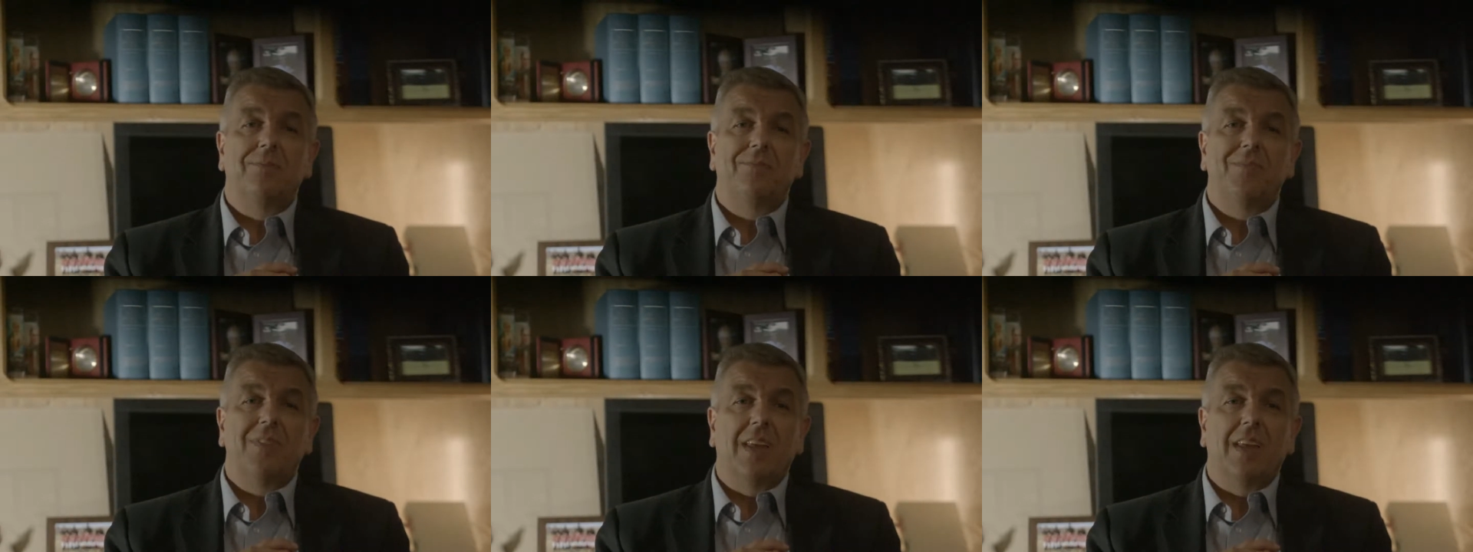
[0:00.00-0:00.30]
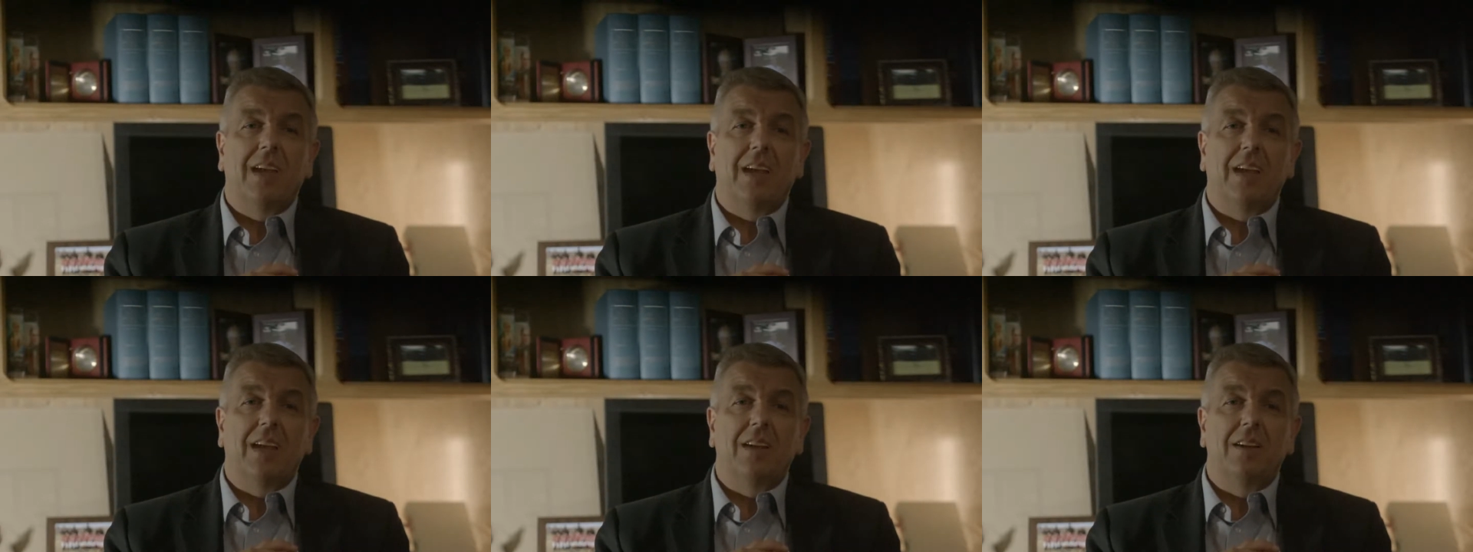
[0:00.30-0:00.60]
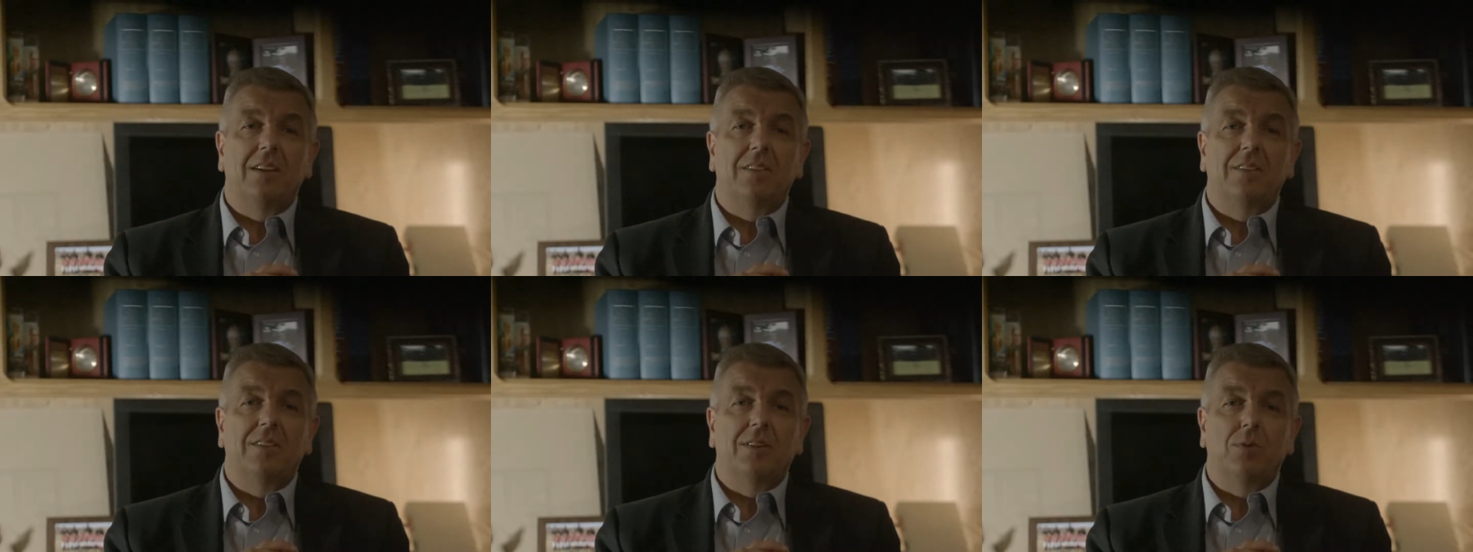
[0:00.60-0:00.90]
and to
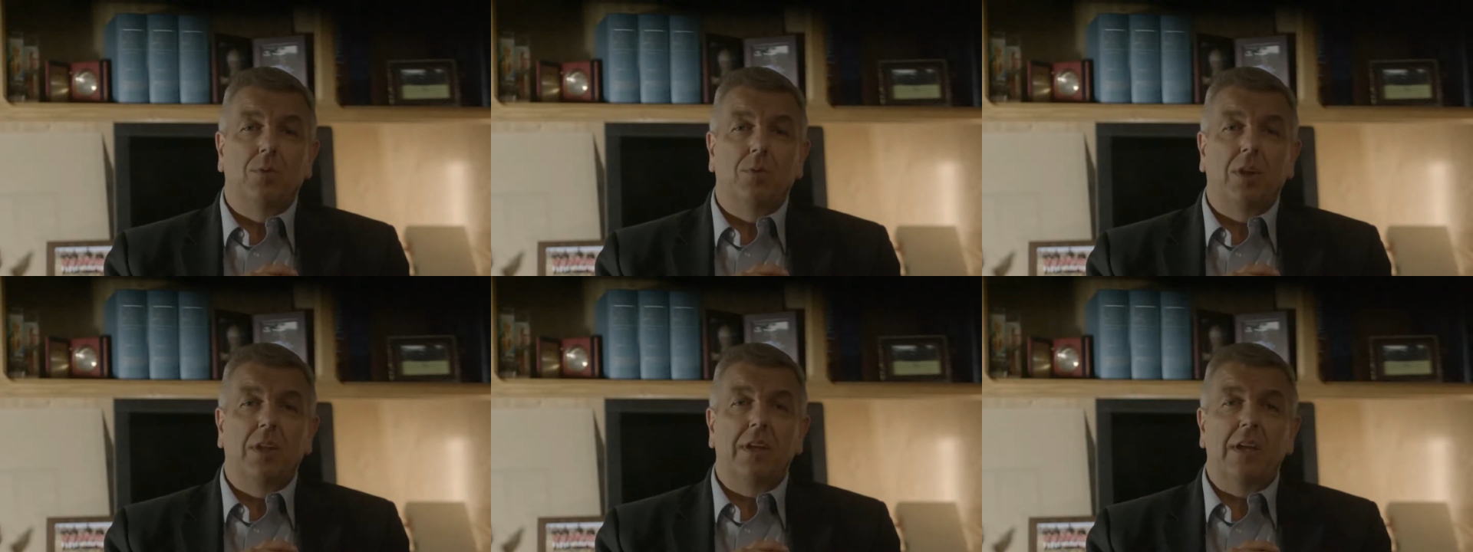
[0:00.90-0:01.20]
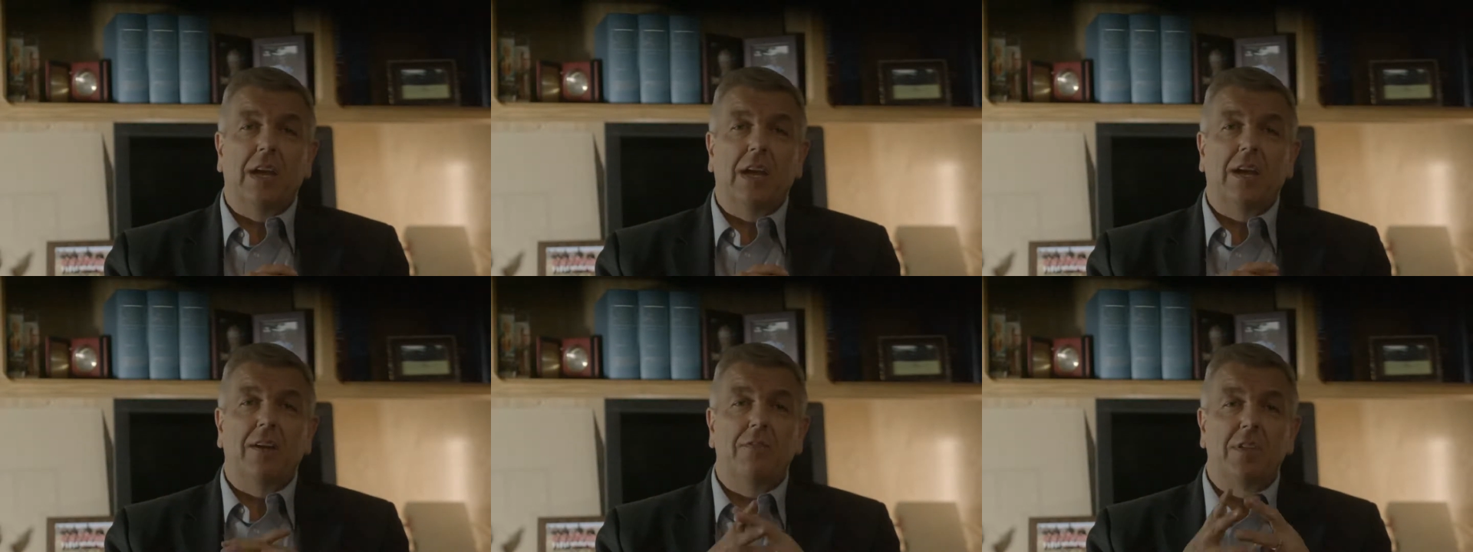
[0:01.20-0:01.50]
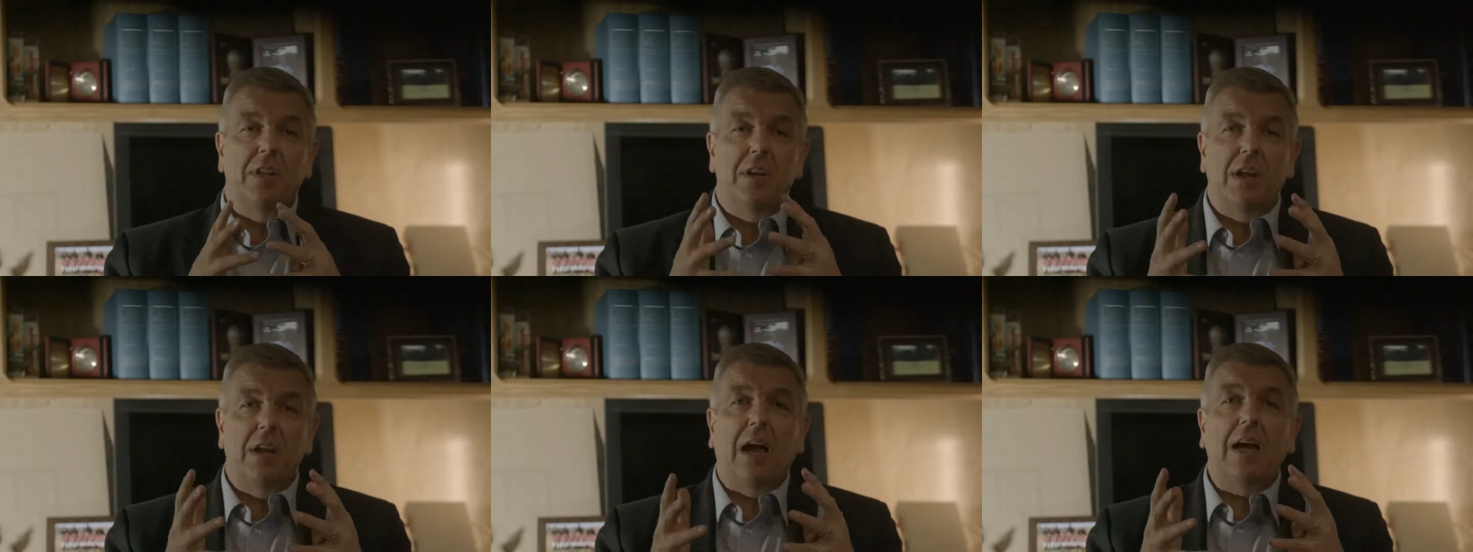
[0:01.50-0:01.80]
really have the
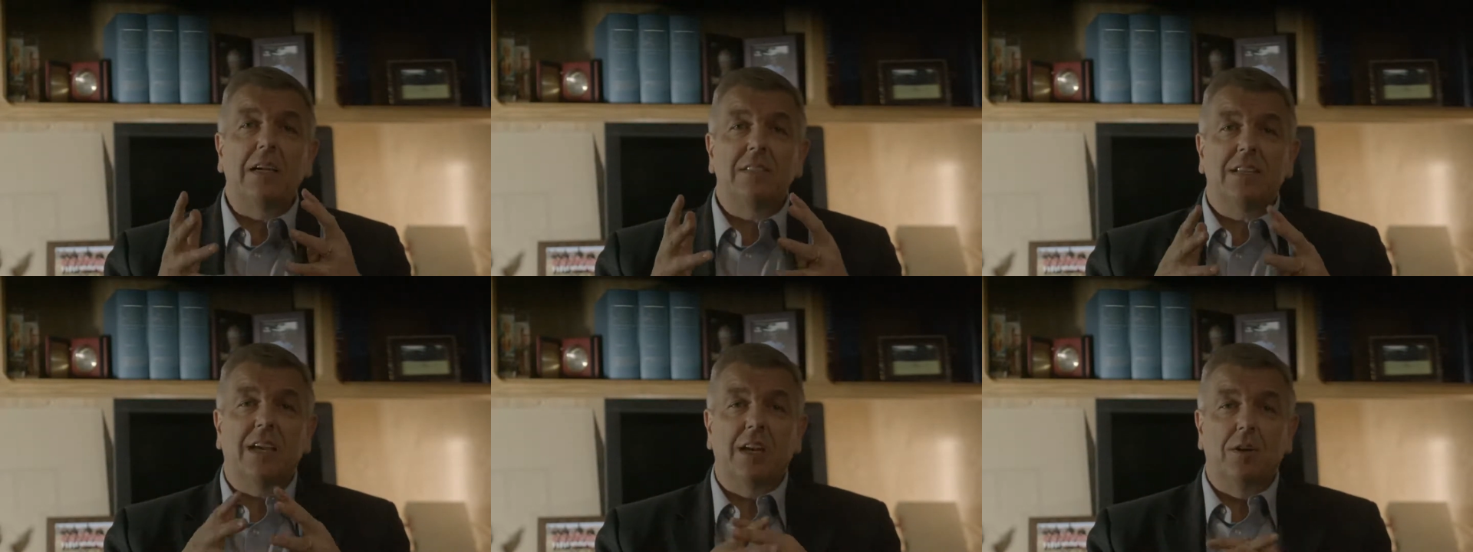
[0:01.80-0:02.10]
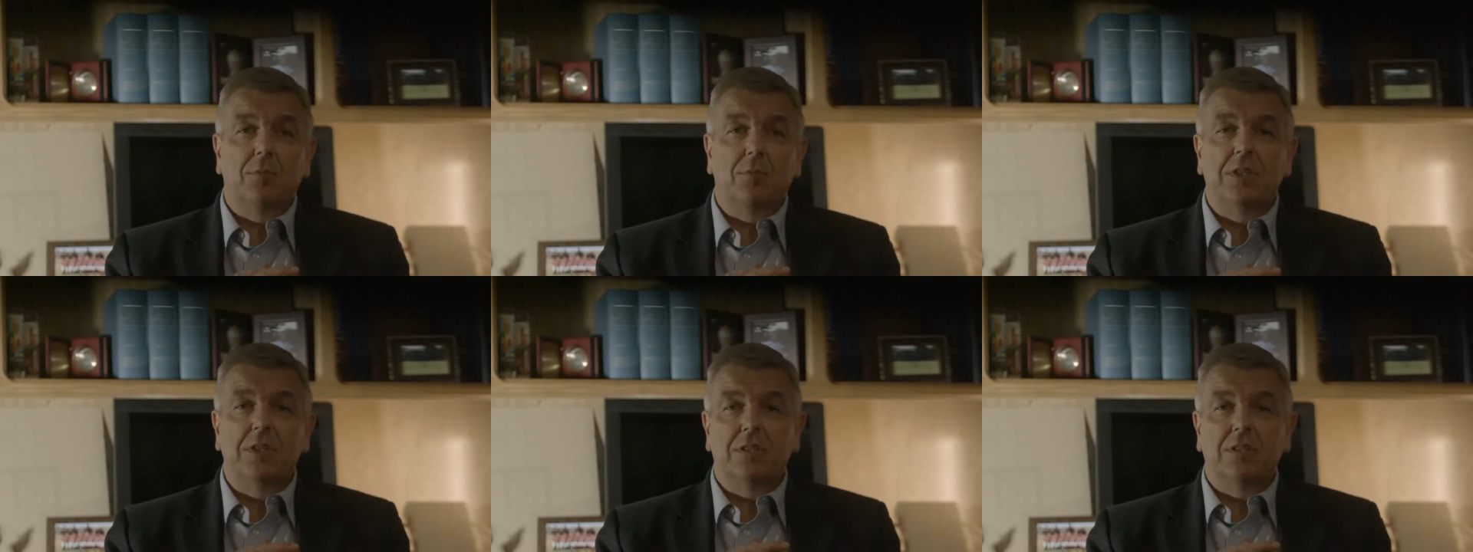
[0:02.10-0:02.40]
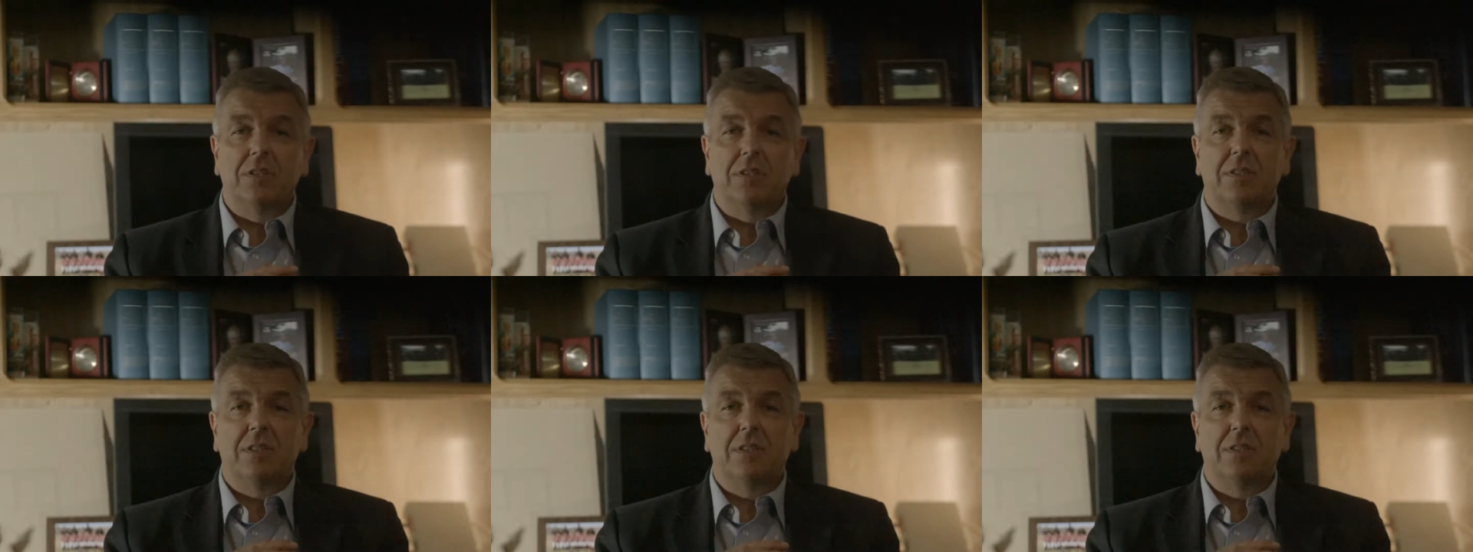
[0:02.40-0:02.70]
nice kind of
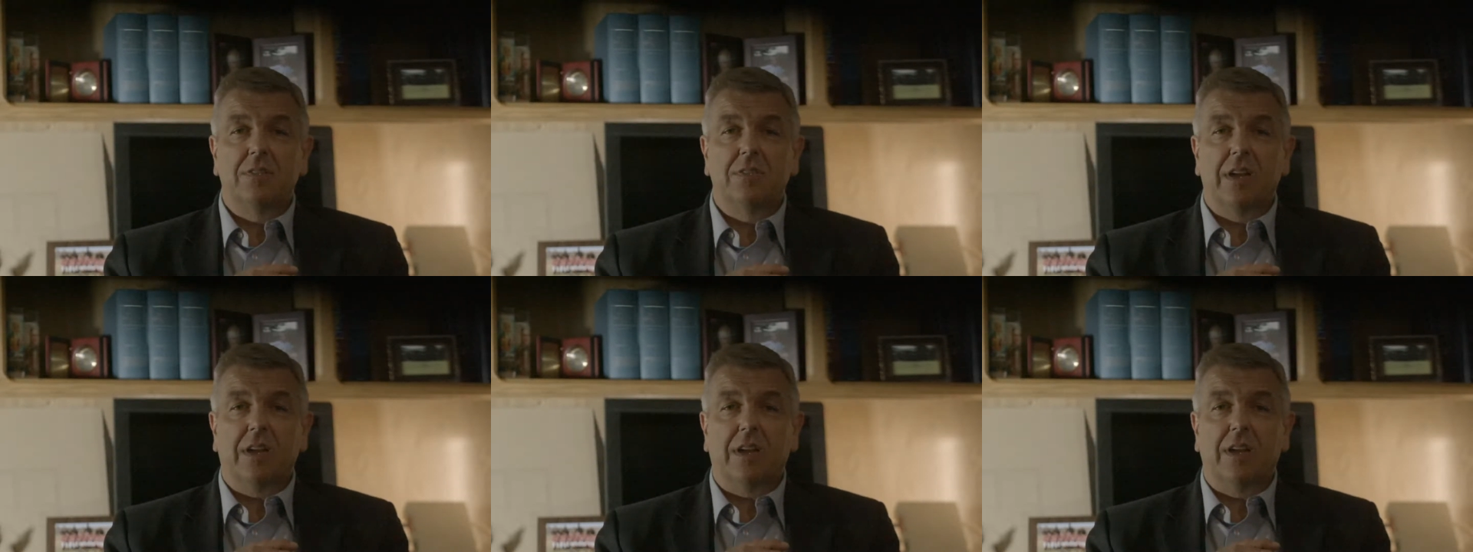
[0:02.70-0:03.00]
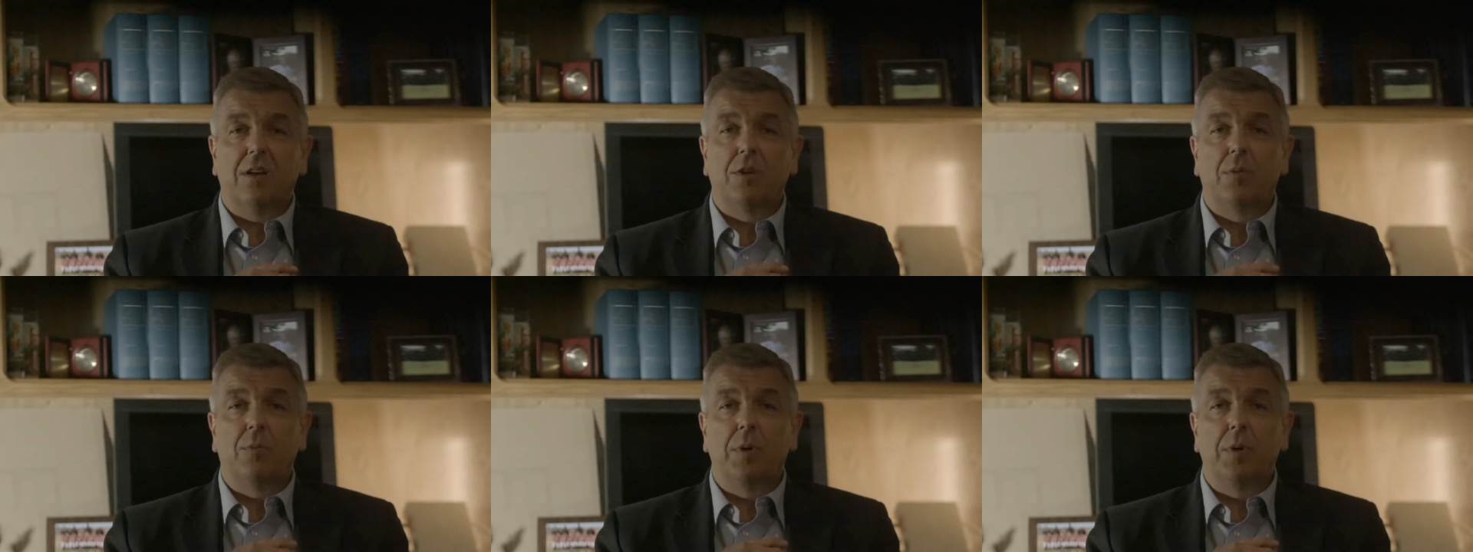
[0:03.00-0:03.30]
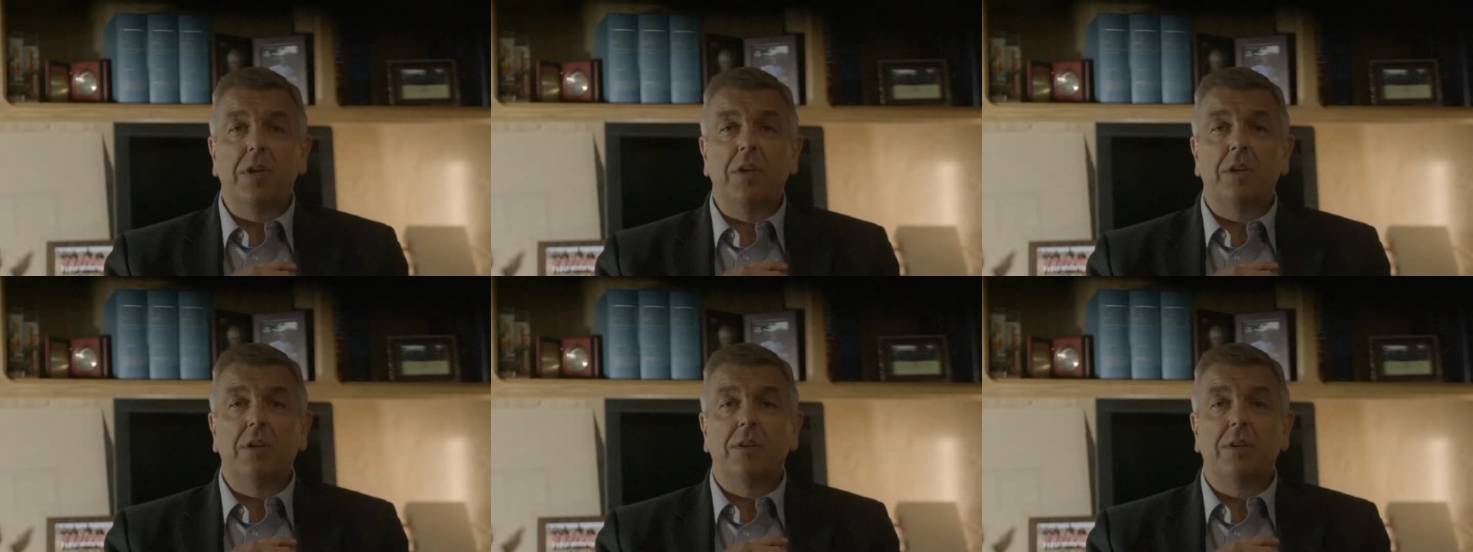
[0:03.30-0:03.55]
businesses that can compete